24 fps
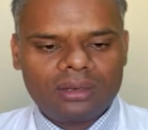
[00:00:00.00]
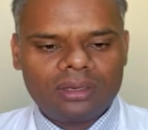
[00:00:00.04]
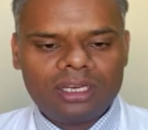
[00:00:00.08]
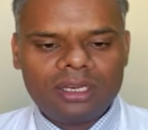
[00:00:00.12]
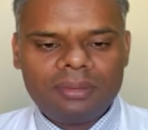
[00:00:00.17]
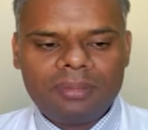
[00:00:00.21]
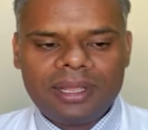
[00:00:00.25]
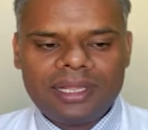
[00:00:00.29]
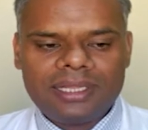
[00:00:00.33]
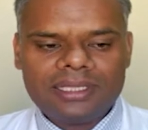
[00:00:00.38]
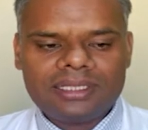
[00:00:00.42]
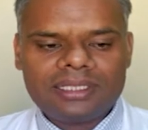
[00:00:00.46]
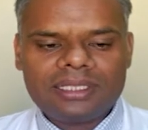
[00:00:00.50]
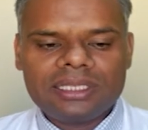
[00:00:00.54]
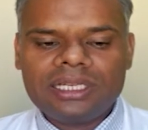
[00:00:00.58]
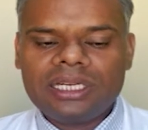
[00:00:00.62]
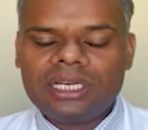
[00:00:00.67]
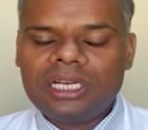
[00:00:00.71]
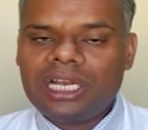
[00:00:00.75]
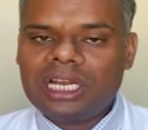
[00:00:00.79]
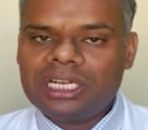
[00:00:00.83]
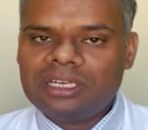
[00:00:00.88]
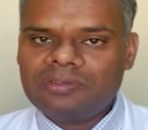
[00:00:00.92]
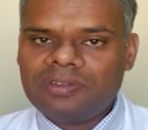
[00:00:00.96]
remains
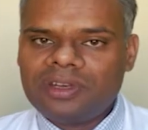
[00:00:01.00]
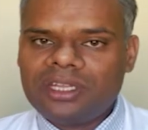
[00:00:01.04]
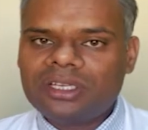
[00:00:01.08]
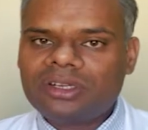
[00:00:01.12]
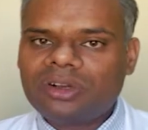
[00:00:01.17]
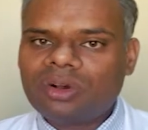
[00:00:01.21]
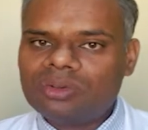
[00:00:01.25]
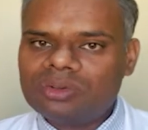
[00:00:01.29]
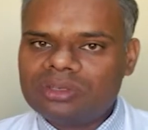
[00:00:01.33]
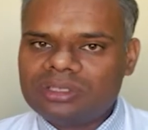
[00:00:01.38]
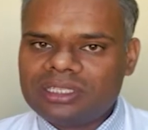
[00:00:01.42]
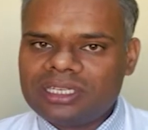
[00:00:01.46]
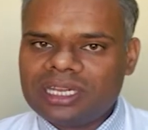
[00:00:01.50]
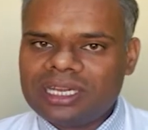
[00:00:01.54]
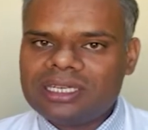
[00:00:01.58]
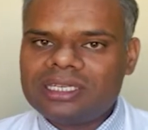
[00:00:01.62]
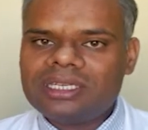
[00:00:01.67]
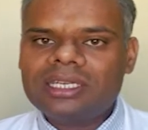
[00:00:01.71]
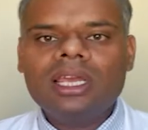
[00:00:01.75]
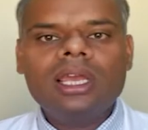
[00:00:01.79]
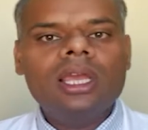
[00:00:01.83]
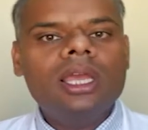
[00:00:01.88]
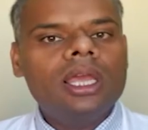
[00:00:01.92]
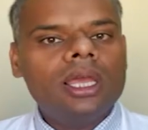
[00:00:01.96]
relatively constant
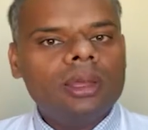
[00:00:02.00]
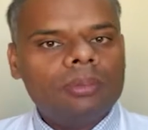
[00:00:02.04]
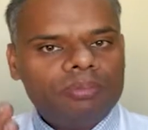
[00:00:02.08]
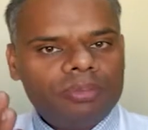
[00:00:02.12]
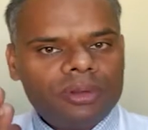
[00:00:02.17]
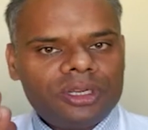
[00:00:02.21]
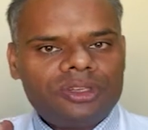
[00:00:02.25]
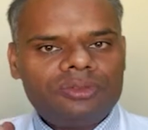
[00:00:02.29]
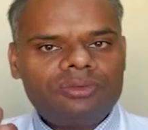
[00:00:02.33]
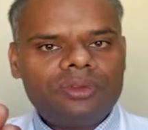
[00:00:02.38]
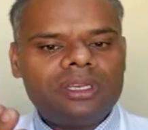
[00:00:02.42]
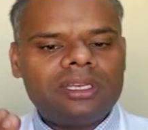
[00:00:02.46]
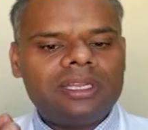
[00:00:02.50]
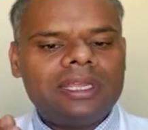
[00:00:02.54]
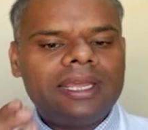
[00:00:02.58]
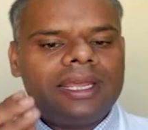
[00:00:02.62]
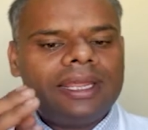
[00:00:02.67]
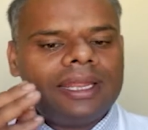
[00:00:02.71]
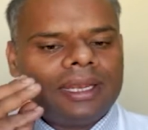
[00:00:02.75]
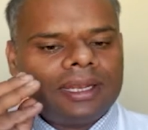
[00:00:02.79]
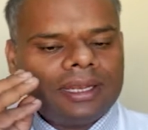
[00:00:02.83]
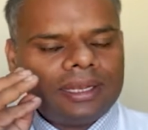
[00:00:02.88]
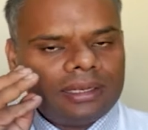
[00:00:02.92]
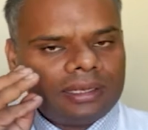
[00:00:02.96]

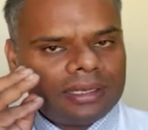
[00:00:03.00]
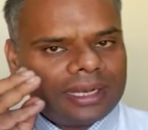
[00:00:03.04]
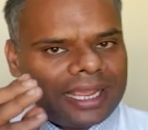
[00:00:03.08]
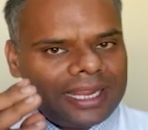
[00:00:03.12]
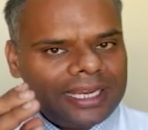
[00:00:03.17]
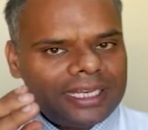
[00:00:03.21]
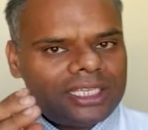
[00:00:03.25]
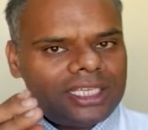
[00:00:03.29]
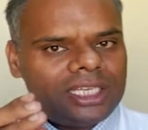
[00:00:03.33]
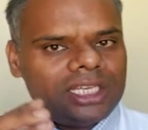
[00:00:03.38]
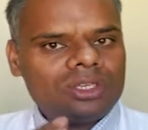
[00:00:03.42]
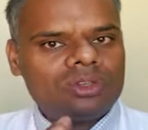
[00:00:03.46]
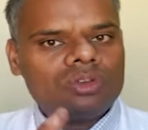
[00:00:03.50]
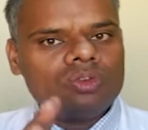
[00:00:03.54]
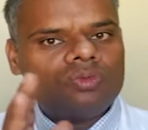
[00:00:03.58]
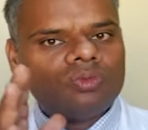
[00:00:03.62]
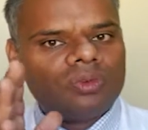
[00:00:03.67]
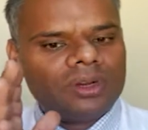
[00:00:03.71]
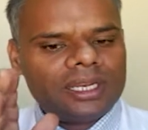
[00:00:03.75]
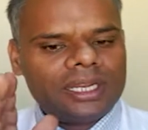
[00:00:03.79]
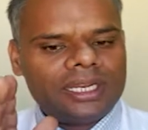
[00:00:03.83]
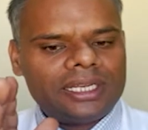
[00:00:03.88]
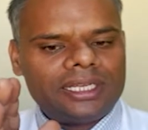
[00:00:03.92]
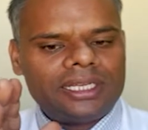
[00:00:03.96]
between 90 to
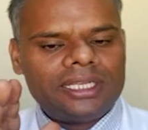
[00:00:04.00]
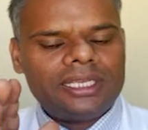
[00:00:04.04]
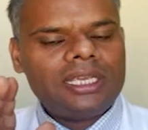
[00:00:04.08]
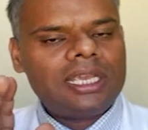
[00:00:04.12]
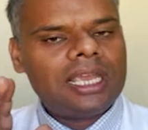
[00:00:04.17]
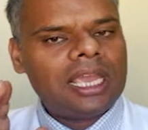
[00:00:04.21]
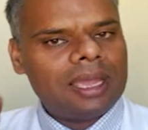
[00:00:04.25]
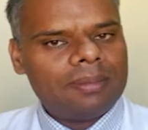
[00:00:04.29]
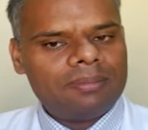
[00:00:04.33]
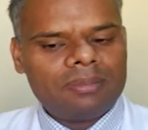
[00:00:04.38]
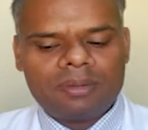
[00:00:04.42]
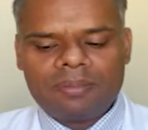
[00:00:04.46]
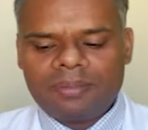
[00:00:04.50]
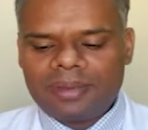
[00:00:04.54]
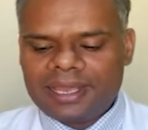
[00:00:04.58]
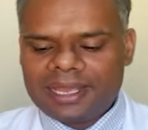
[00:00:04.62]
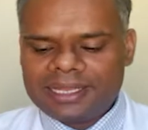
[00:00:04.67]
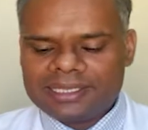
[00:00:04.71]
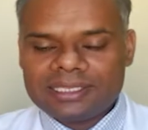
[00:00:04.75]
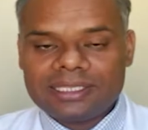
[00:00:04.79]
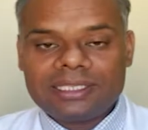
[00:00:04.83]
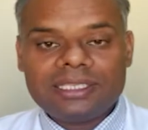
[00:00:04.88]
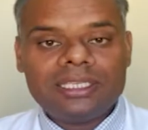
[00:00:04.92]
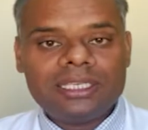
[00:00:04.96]
180
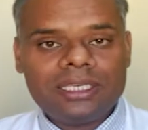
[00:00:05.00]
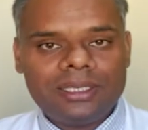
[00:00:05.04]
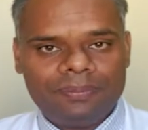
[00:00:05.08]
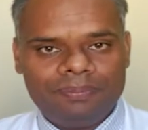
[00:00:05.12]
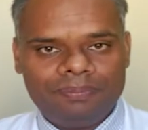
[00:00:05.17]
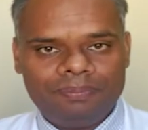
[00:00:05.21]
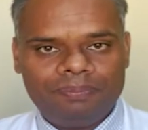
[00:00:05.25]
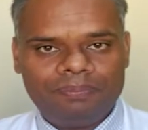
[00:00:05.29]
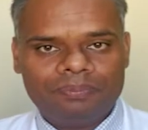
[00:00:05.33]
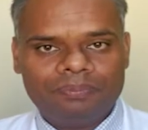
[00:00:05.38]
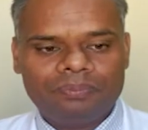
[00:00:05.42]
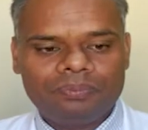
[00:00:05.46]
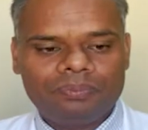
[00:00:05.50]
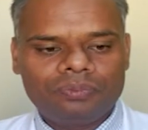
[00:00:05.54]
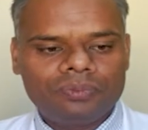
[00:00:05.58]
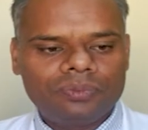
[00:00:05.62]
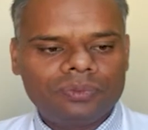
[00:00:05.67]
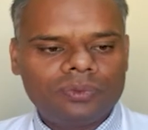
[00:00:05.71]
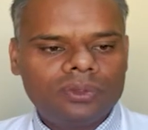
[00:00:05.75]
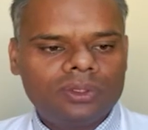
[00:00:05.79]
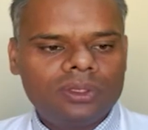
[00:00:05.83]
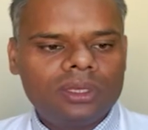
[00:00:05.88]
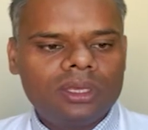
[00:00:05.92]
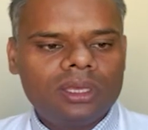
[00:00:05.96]
mmHg.
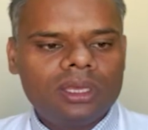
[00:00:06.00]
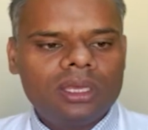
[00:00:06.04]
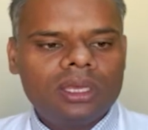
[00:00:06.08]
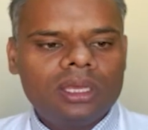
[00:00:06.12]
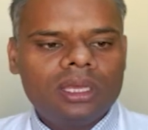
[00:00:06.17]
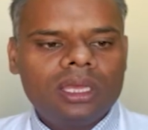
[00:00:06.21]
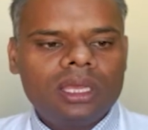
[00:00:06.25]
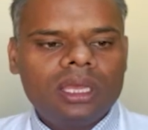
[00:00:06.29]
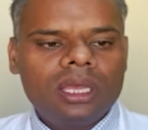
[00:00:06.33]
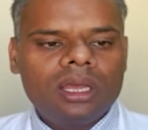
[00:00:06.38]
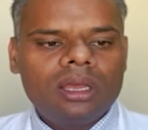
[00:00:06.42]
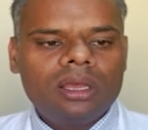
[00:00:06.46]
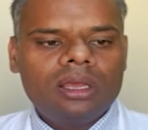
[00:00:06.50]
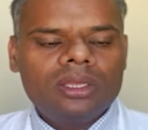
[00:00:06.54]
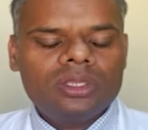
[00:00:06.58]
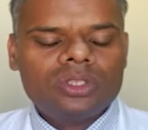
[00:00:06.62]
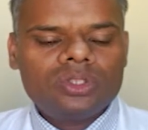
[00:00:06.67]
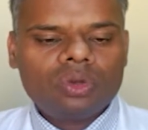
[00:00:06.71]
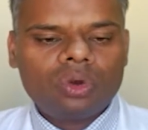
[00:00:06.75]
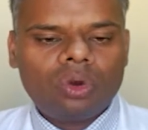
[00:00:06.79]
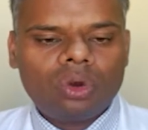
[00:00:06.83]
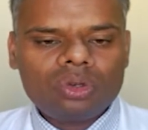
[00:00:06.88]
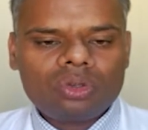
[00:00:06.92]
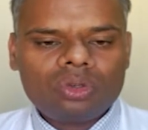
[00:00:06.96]

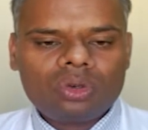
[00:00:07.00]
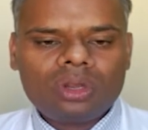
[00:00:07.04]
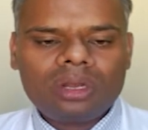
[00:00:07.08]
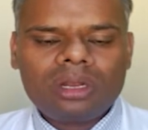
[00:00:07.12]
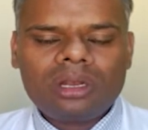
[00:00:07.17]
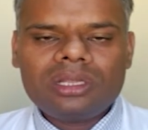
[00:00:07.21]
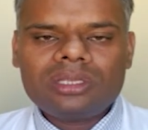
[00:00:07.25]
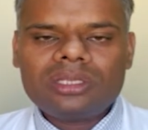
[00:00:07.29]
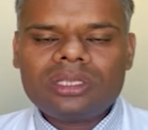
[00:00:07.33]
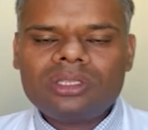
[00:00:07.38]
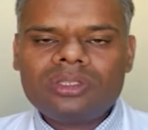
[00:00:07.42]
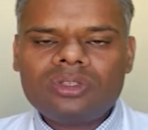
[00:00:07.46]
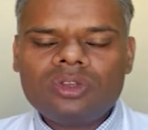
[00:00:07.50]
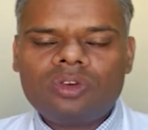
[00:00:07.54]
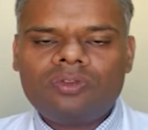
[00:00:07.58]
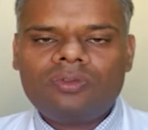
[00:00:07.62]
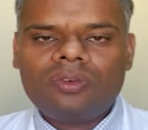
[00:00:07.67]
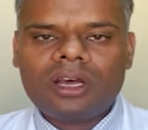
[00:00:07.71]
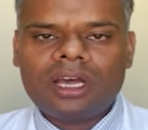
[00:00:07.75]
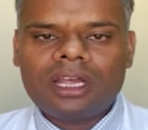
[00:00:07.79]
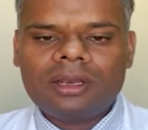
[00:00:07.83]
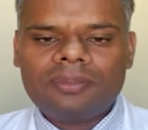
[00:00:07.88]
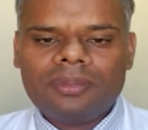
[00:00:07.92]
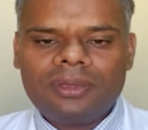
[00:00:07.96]
So autoregulations of
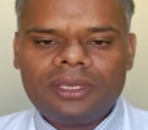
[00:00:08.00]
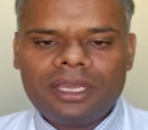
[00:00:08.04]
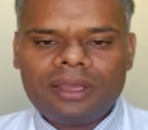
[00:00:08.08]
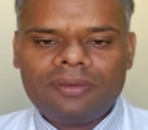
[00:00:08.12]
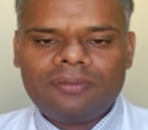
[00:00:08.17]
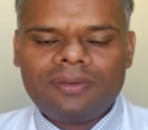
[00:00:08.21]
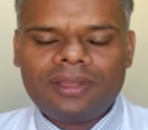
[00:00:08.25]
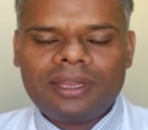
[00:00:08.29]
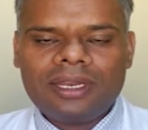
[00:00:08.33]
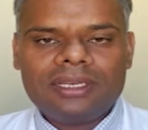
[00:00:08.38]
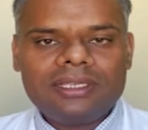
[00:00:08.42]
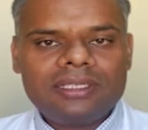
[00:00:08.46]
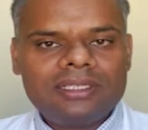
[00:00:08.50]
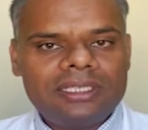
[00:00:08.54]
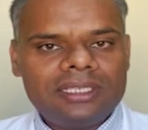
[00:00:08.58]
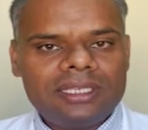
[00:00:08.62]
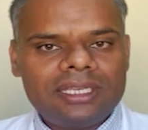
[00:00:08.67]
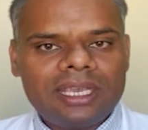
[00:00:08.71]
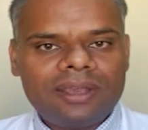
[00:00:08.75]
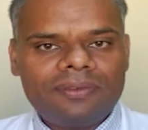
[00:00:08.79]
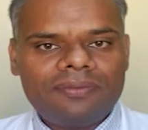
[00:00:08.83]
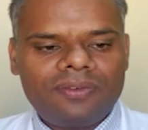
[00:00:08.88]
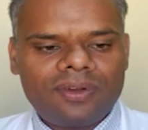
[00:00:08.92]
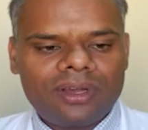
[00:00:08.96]
RBF and
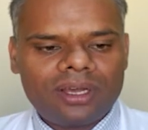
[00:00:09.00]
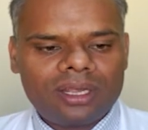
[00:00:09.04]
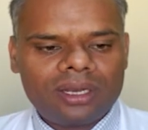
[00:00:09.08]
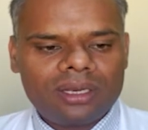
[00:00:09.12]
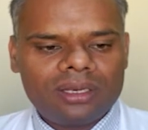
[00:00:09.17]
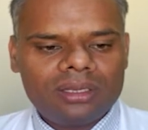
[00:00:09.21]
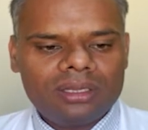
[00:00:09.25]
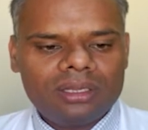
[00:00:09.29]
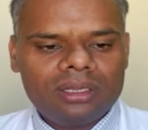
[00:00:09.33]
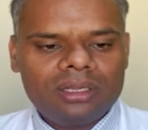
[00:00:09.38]
GFR,